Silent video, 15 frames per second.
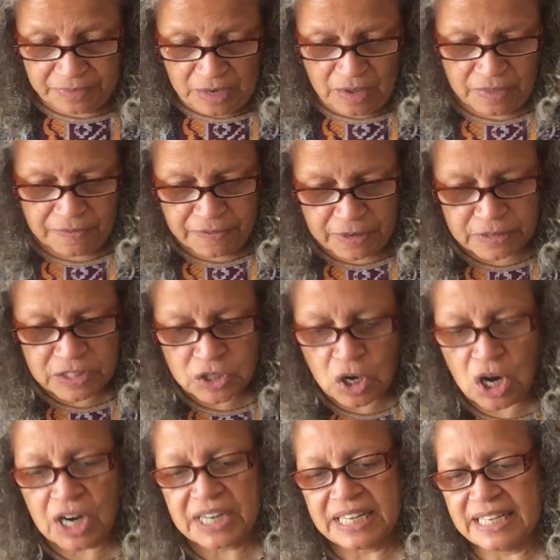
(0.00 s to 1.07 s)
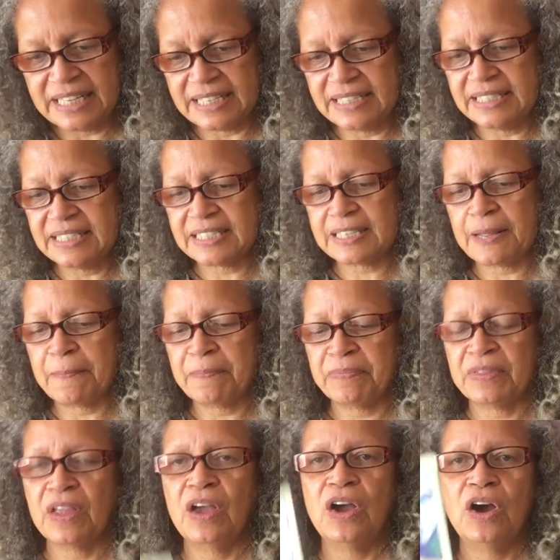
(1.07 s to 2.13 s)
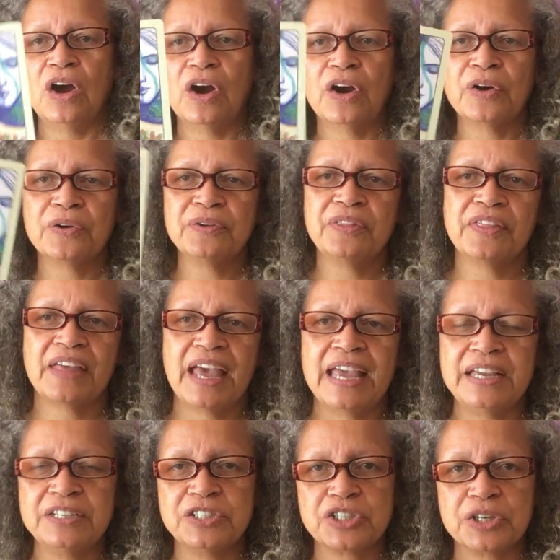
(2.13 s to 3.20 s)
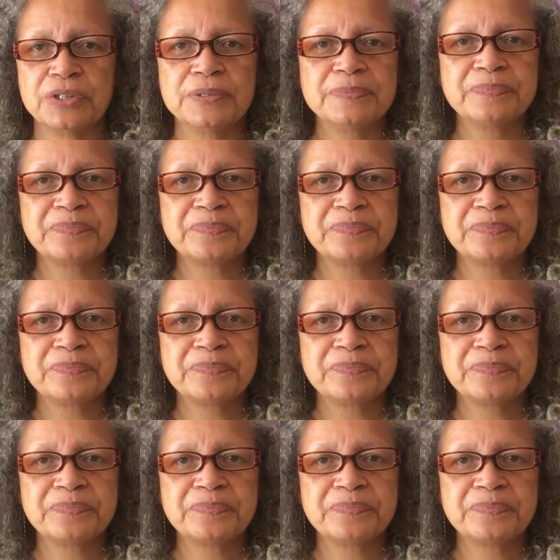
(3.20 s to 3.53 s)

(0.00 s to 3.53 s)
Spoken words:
on the first card is Earth Angel.